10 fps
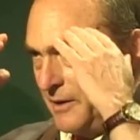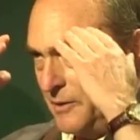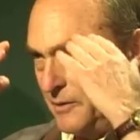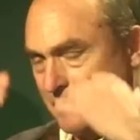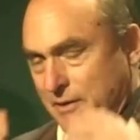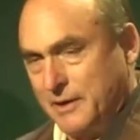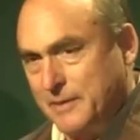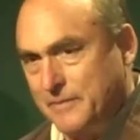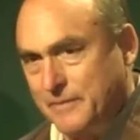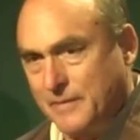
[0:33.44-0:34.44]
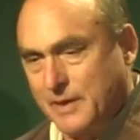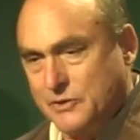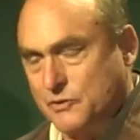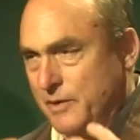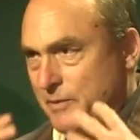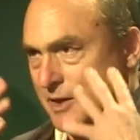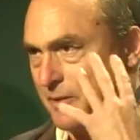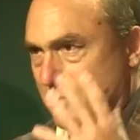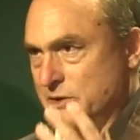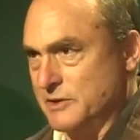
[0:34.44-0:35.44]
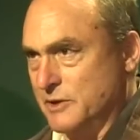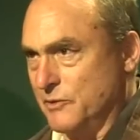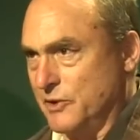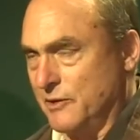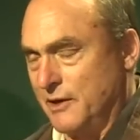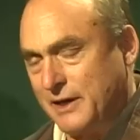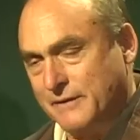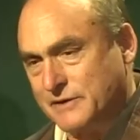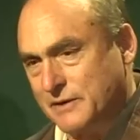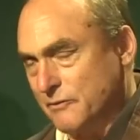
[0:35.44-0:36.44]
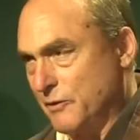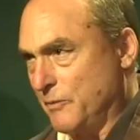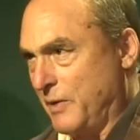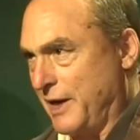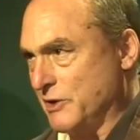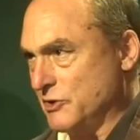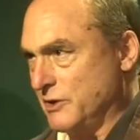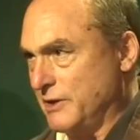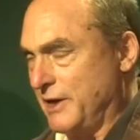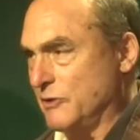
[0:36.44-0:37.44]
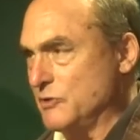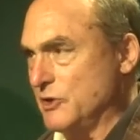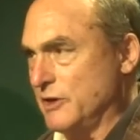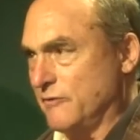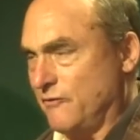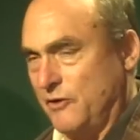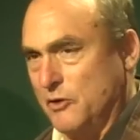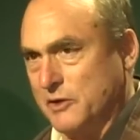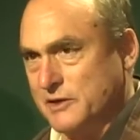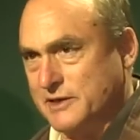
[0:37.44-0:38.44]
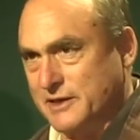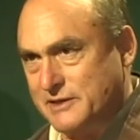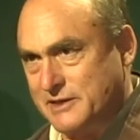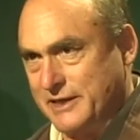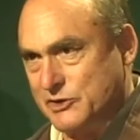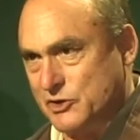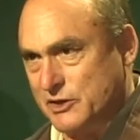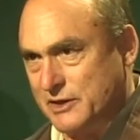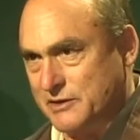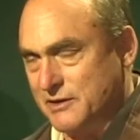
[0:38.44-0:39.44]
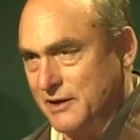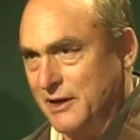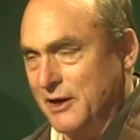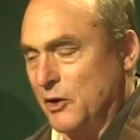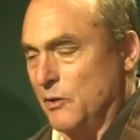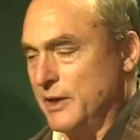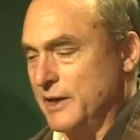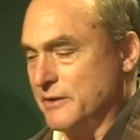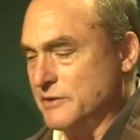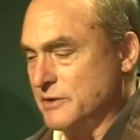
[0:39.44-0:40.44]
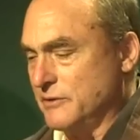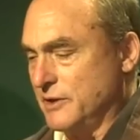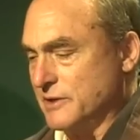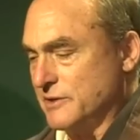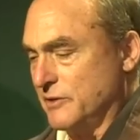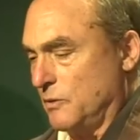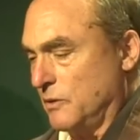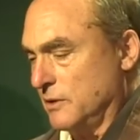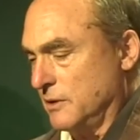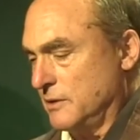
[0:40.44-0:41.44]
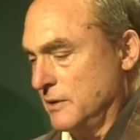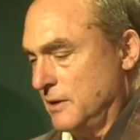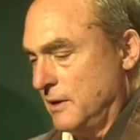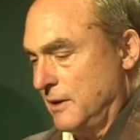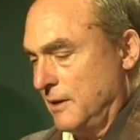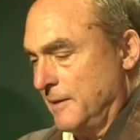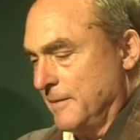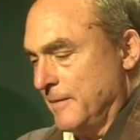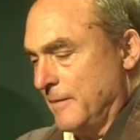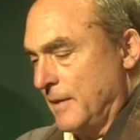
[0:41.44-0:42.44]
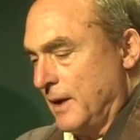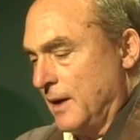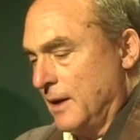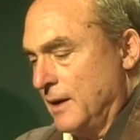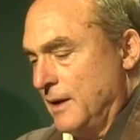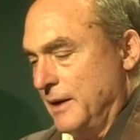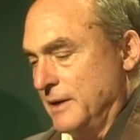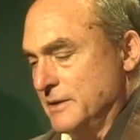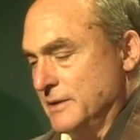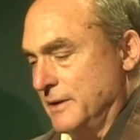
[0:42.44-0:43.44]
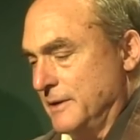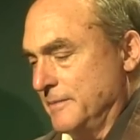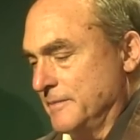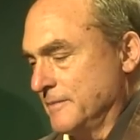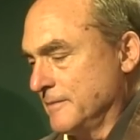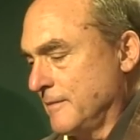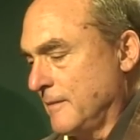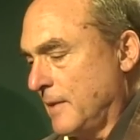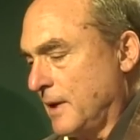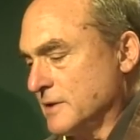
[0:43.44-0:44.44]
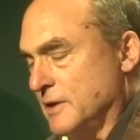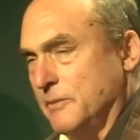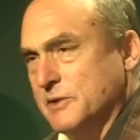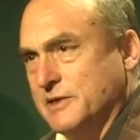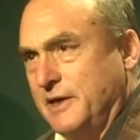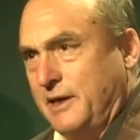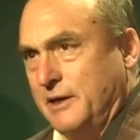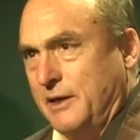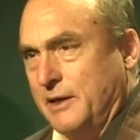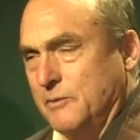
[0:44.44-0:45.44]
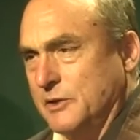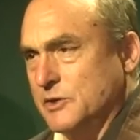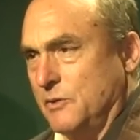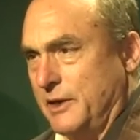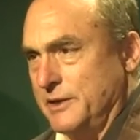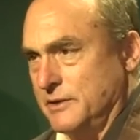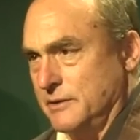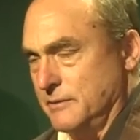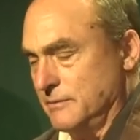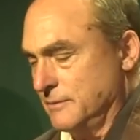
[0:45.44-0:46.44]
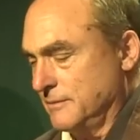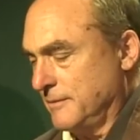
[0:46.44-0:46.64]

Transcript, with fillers: you know, um, dreaming up what to do with their lives and with passion and energy and focus and intention and going out and do things in the world. And um, so I was thinking, like, what do I do?